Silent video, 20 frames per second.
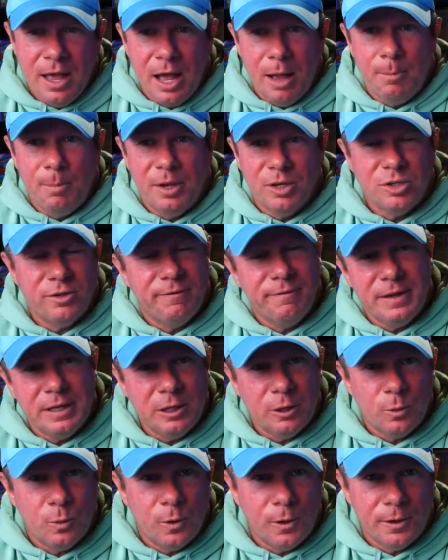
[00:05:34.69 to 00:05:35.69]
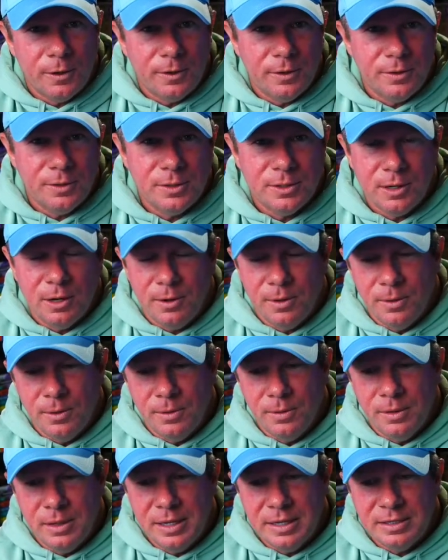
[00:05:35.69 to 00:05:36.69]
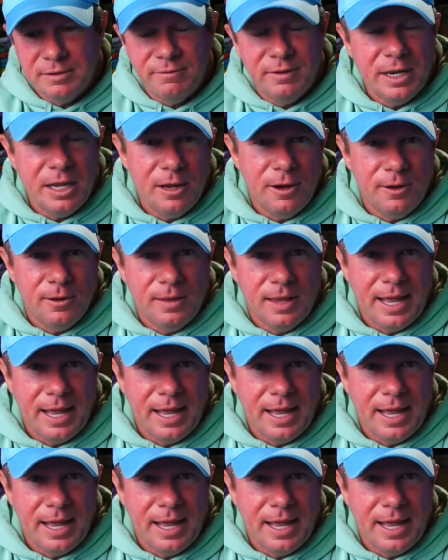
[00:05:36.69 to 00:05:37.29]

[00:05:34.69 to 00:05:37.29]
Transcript: a bunch of filler words, so this video